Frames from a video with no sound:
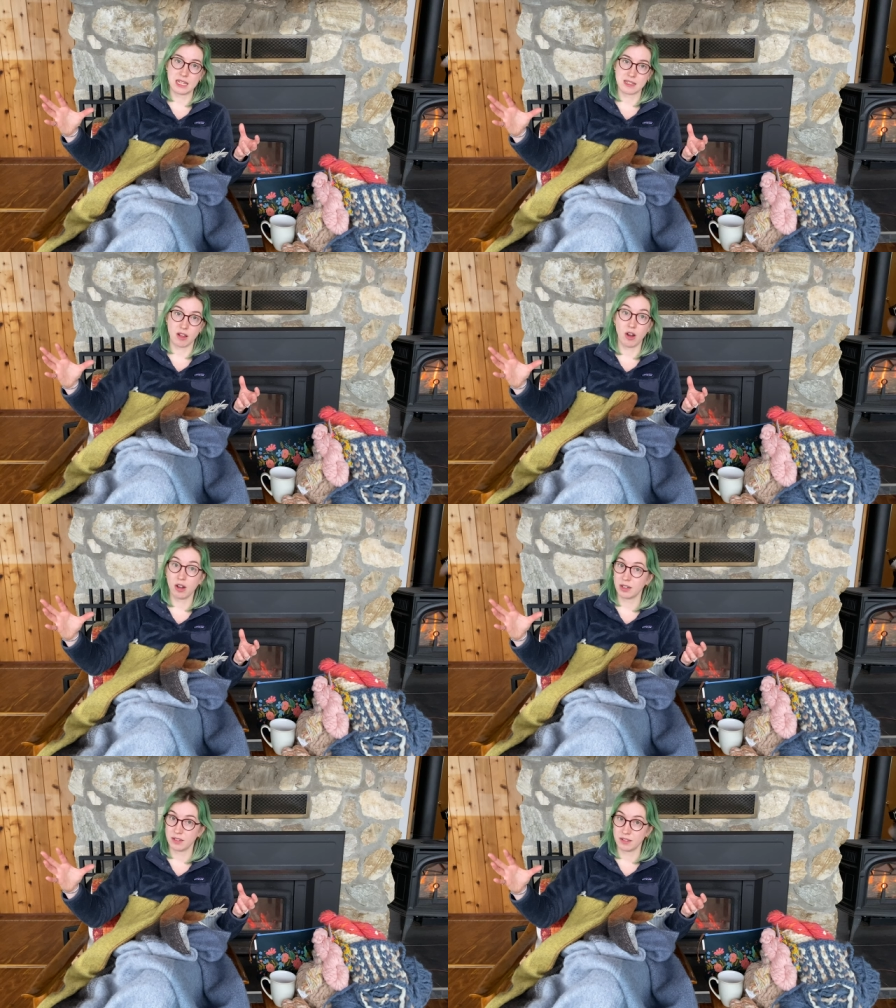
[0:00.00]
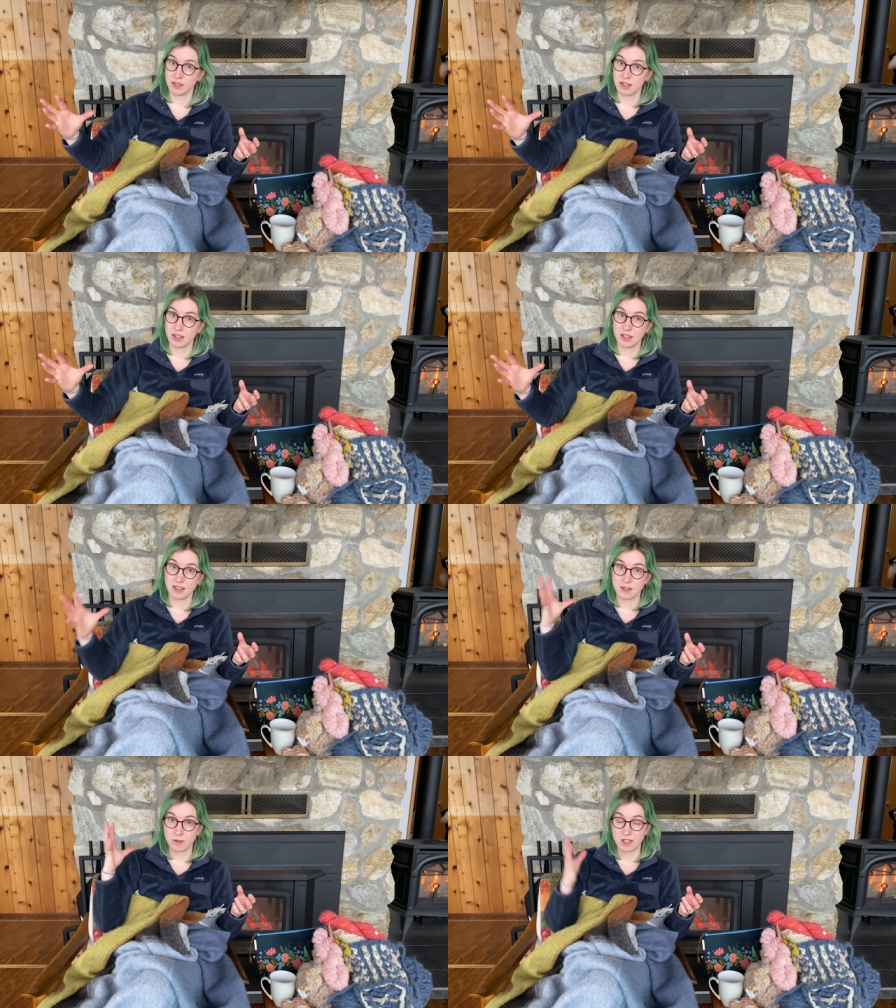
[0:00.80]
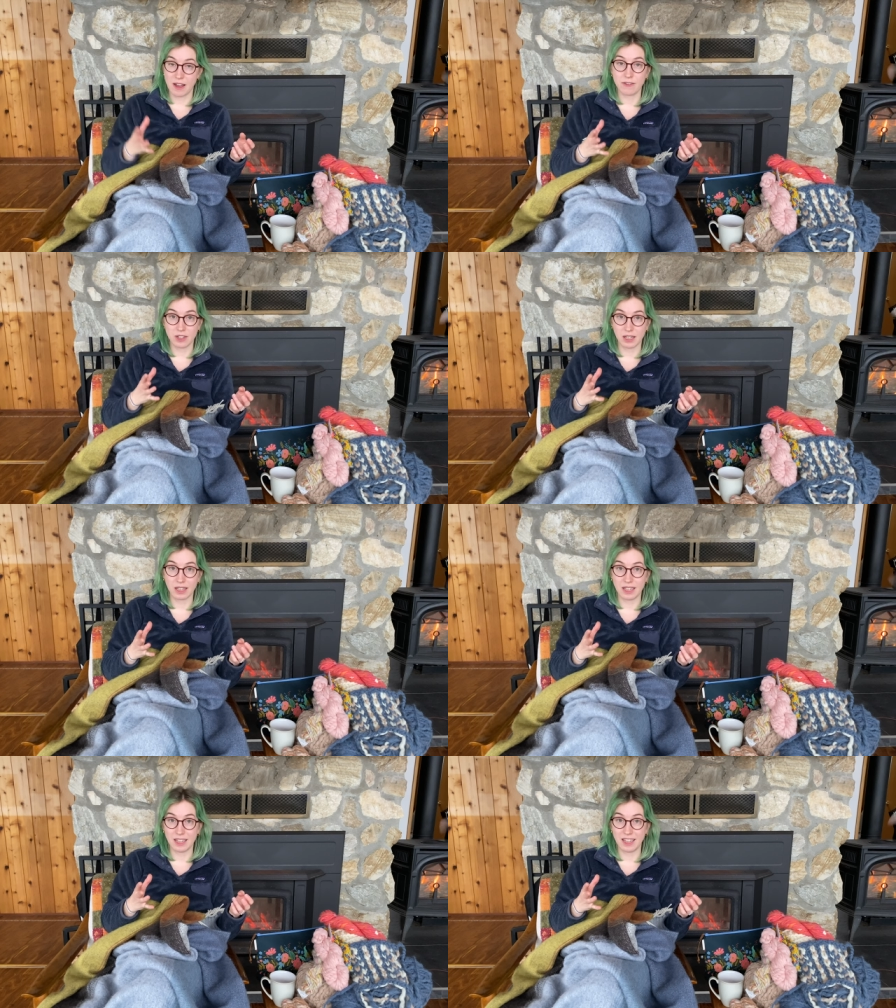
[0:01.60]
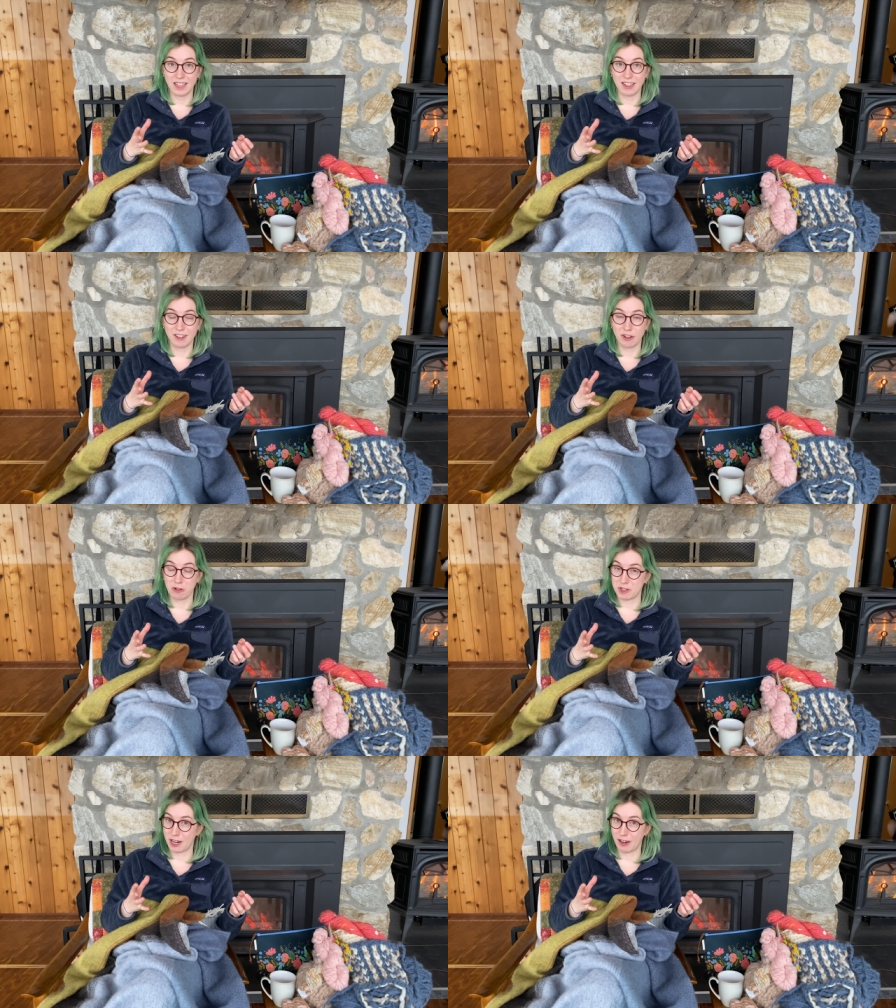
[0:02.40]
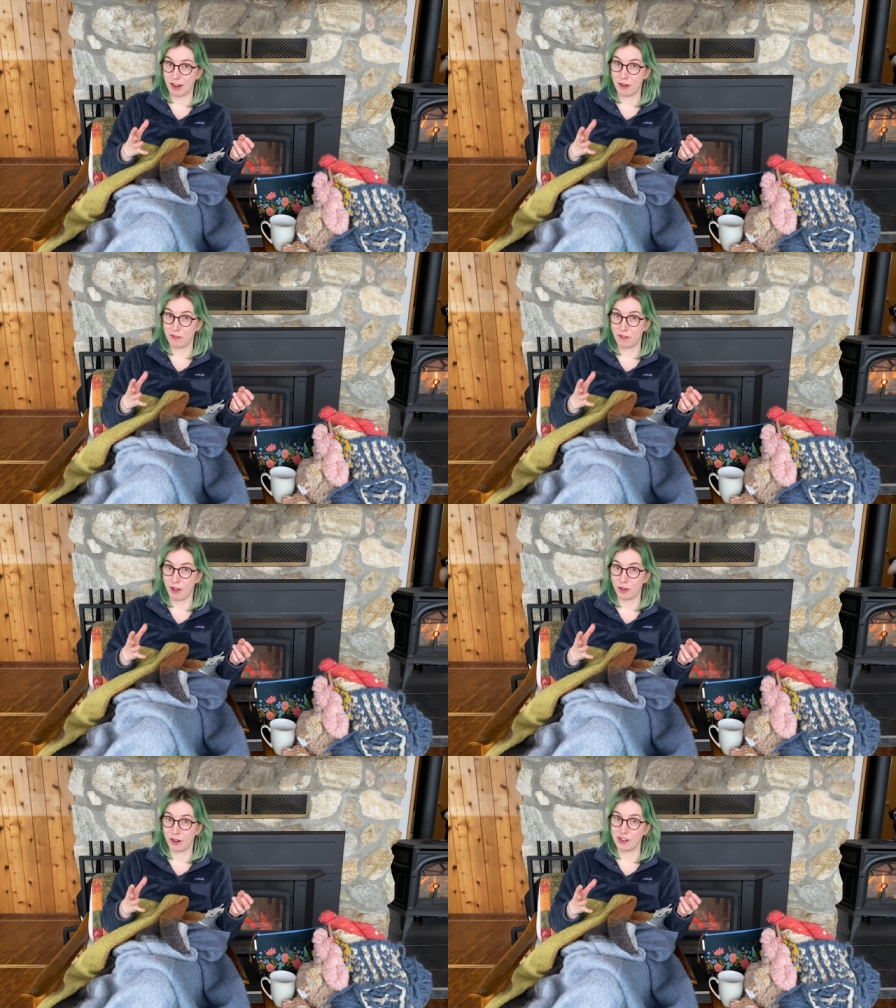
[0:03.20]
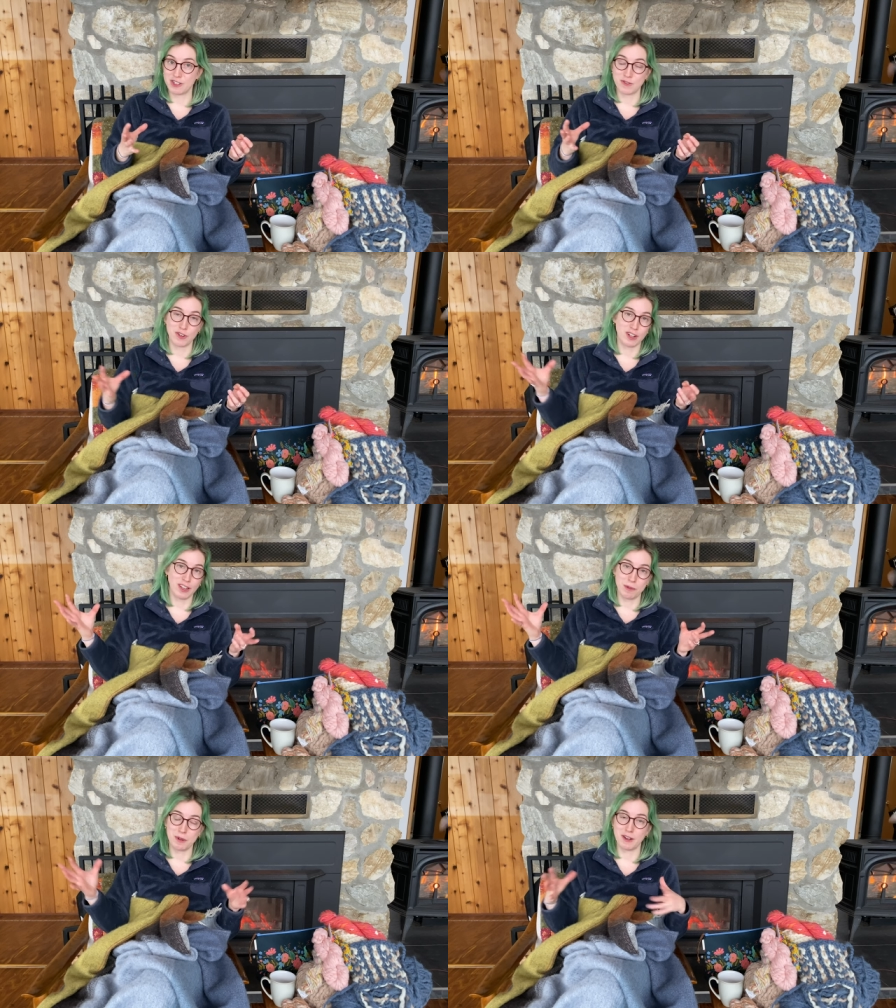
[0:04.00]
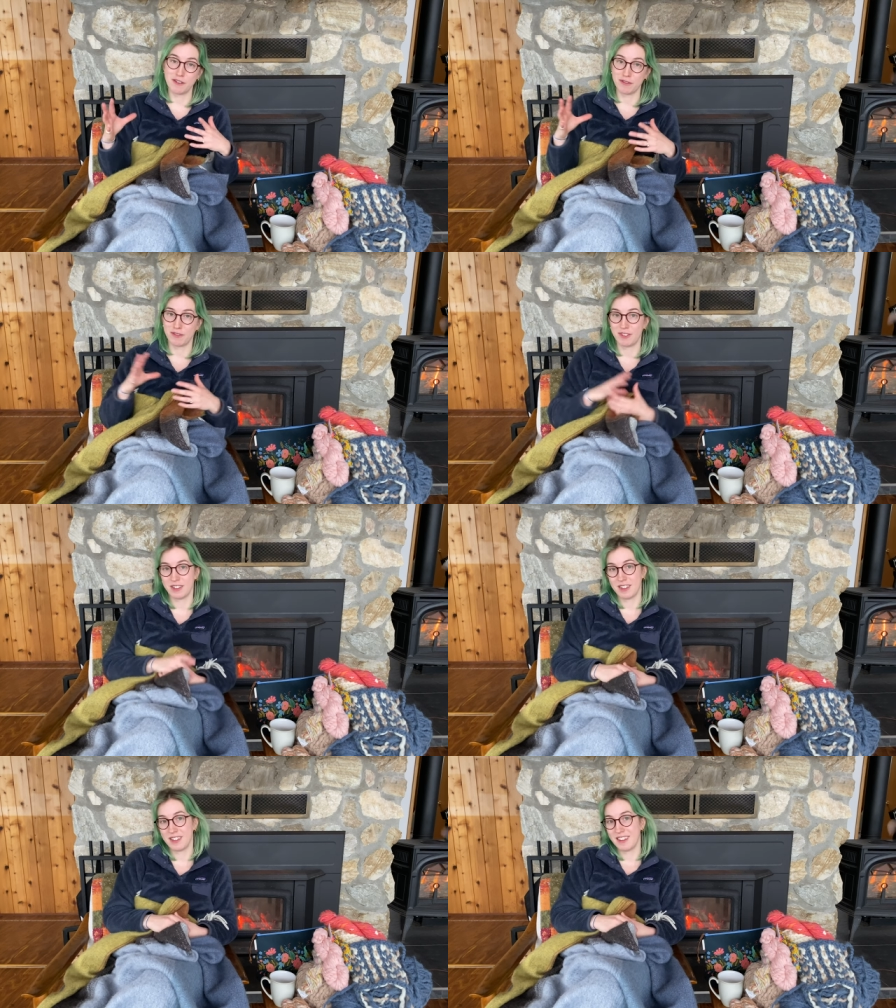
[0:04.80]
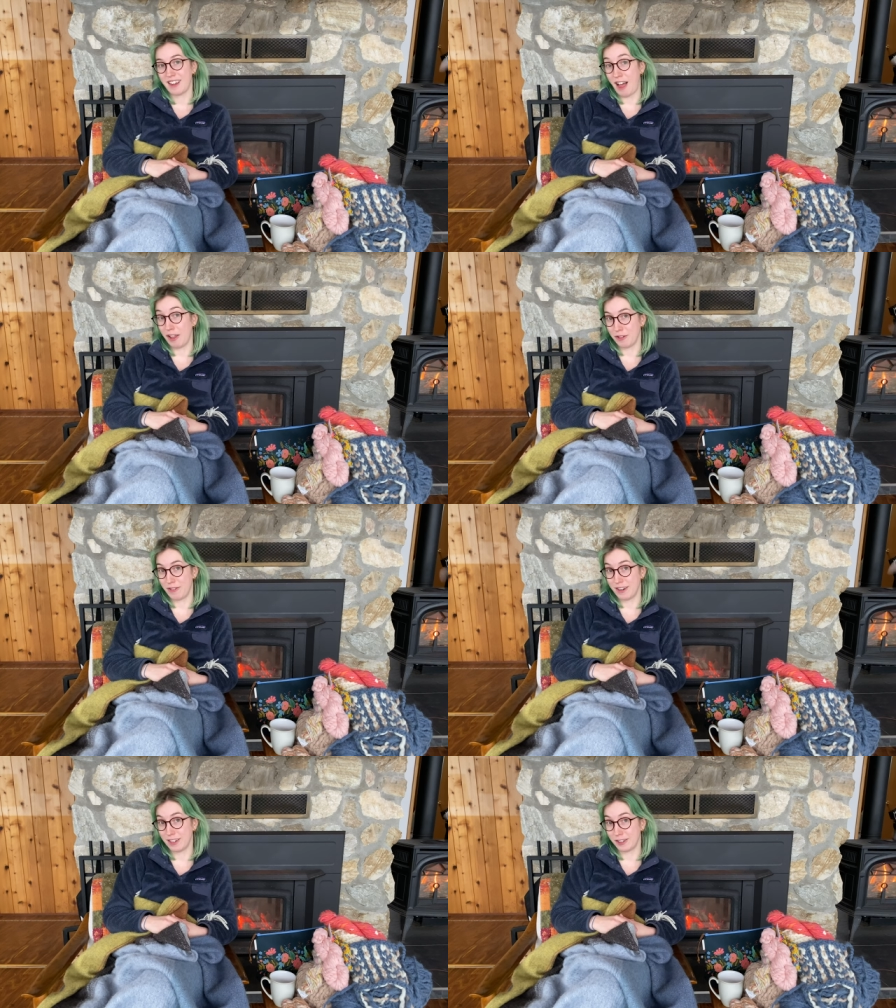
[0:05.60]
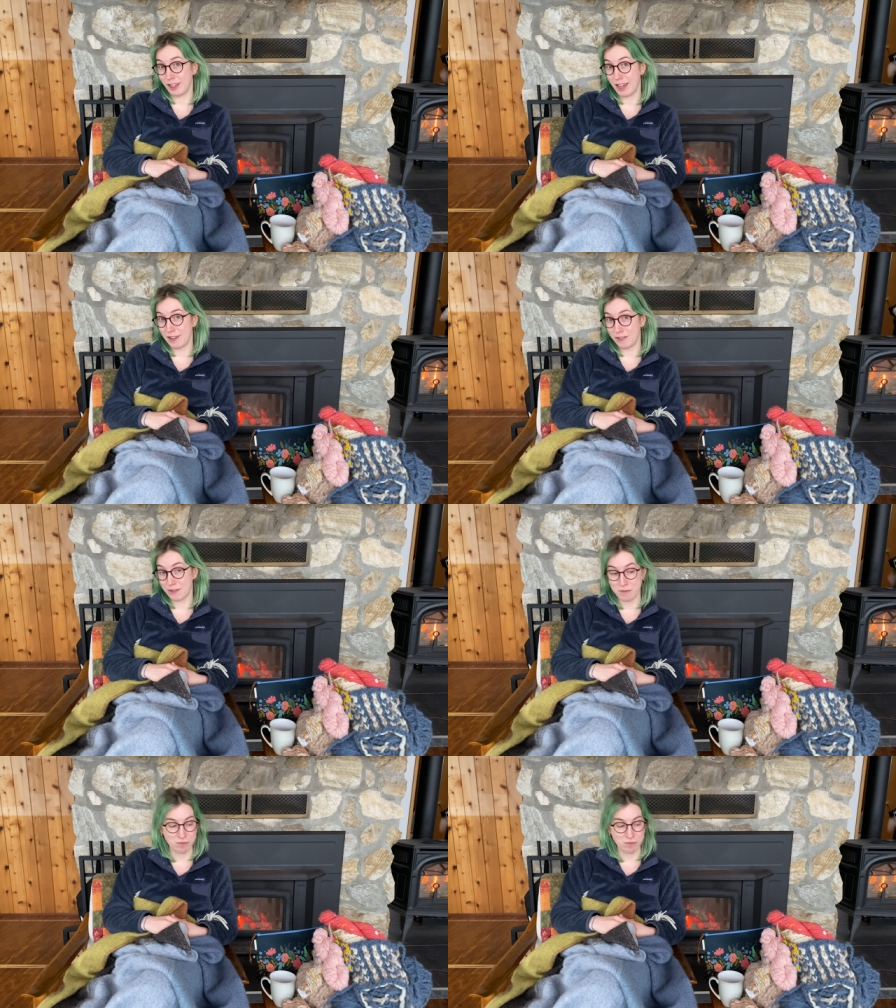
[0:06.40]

long. So definitely go check her out, follow her just for a little bit of color fun in your life.